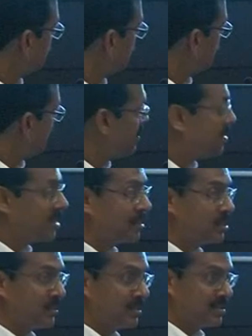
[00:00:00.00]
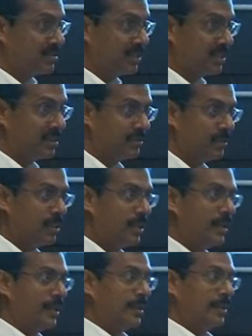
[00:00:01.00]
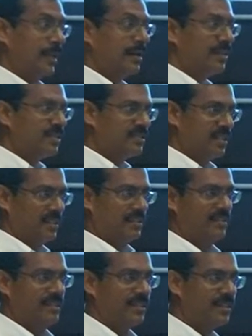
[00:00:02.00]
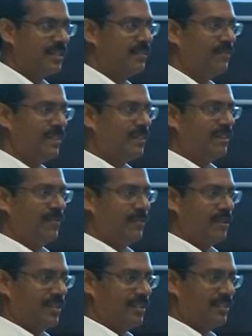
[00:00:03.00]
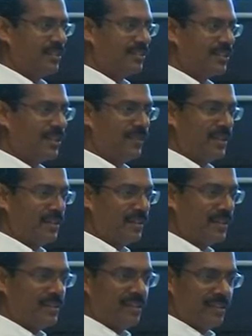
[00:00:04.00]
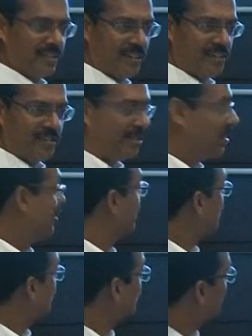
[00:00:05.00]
the infrastructure which is needed. Talent is there. I think it's a given in India. It's not an issue.